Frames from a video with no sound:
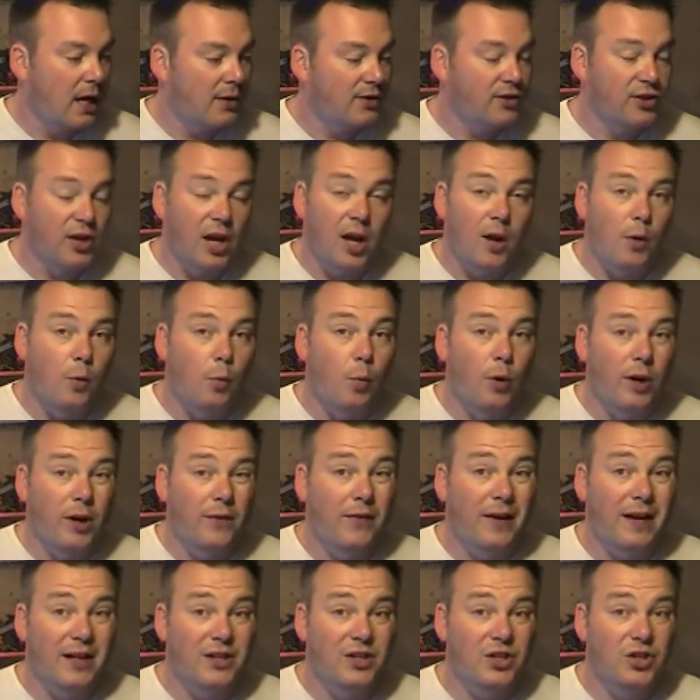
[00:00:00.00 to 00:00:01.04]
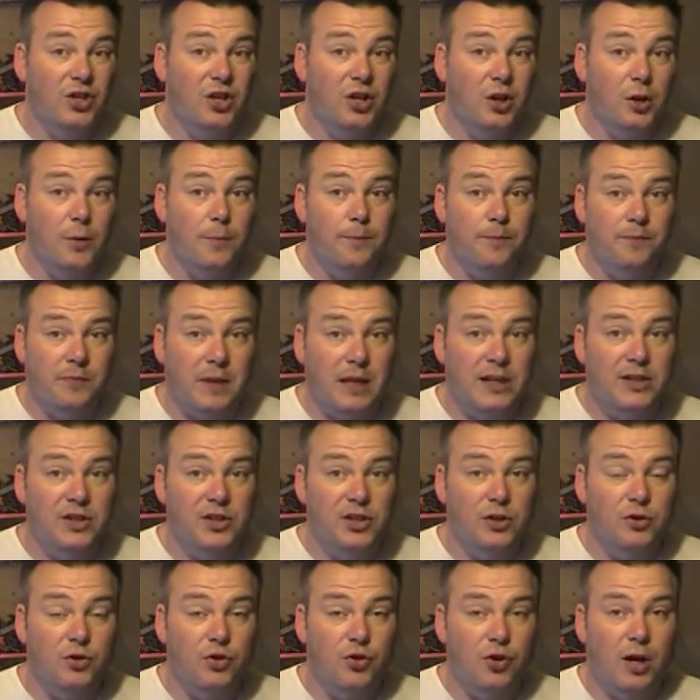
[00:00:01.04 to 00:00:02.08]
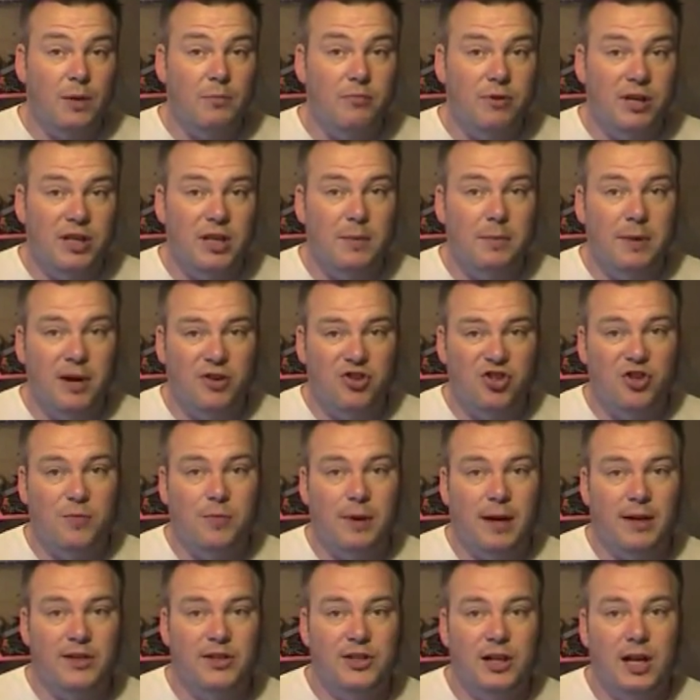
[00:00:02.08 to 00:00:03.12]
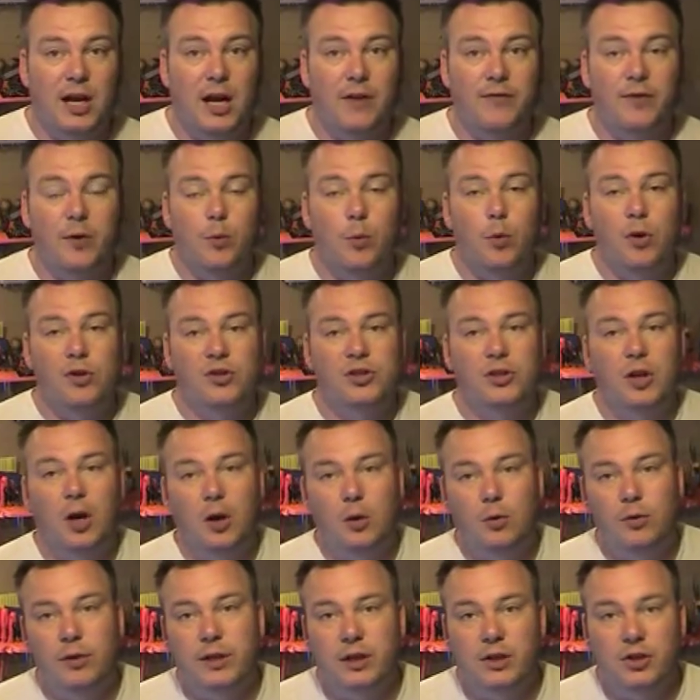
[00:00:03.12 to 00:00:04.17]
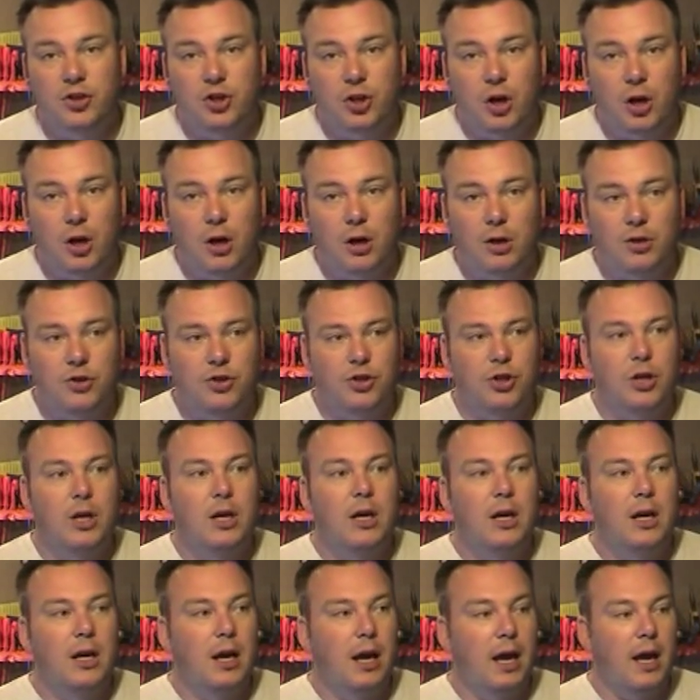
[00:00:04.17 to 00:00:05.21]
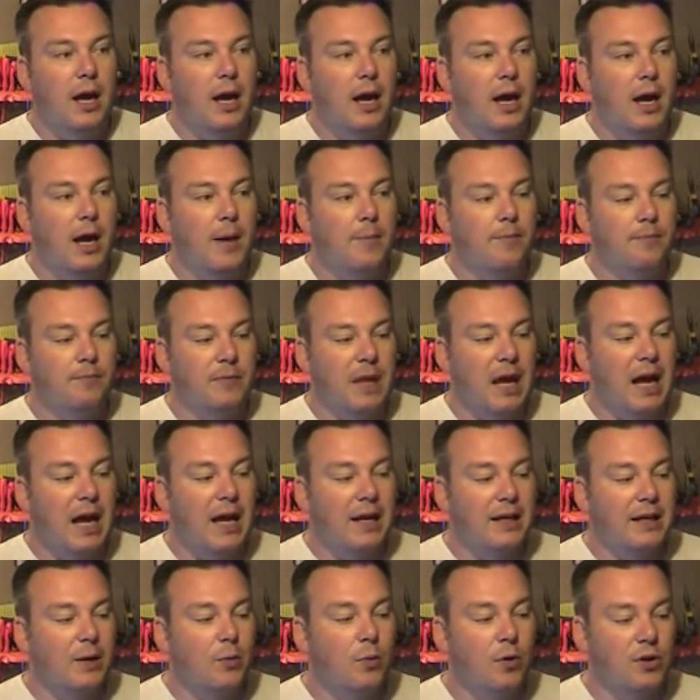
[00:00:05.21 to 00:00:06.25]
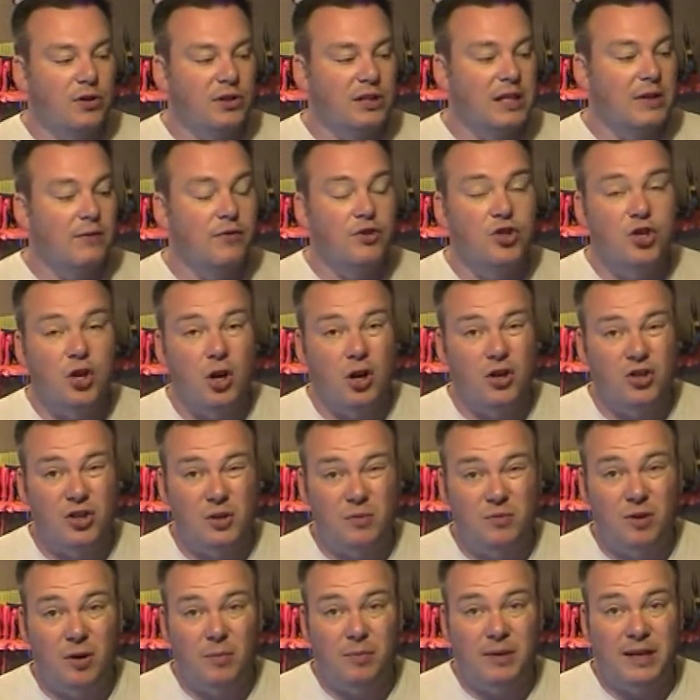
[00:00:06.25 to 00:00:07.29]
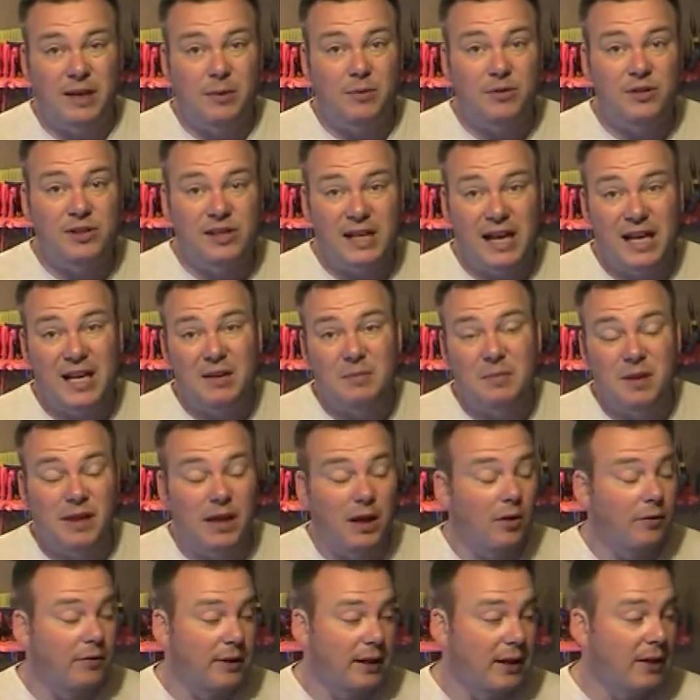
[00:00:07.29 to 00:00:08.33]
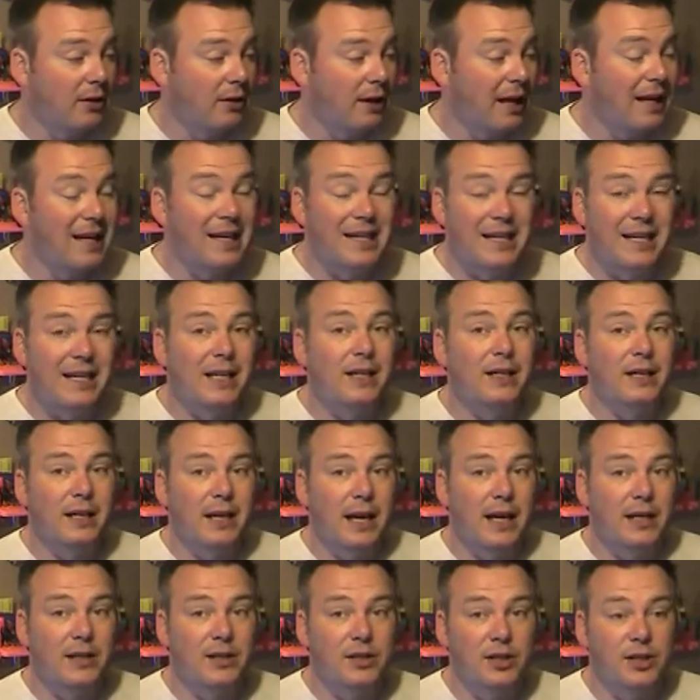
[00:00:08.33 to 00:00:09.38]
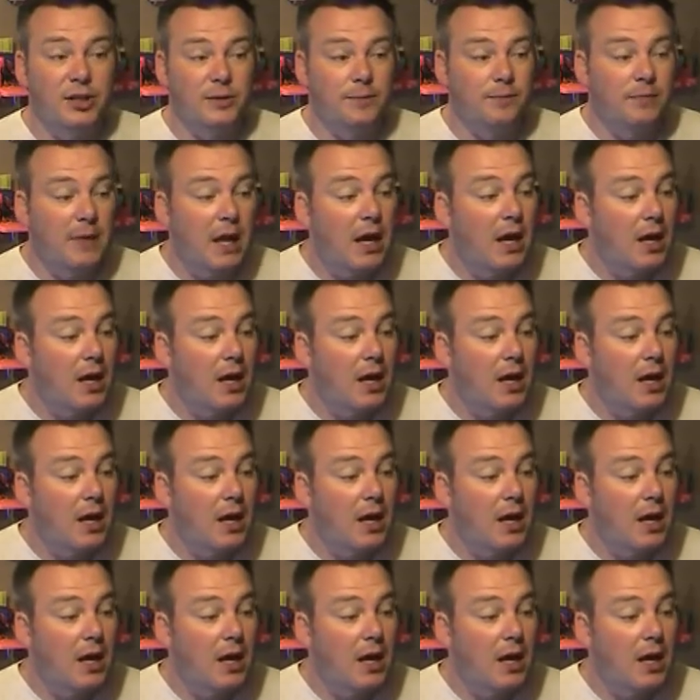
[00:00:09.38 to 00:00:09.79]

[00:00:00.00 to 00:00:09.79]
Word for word: So what I've had to do is to try and bring the battery back to life. It wasn't holding a charge, um, and it wasn't even charging properly. It was telling me that on the little LED indicators.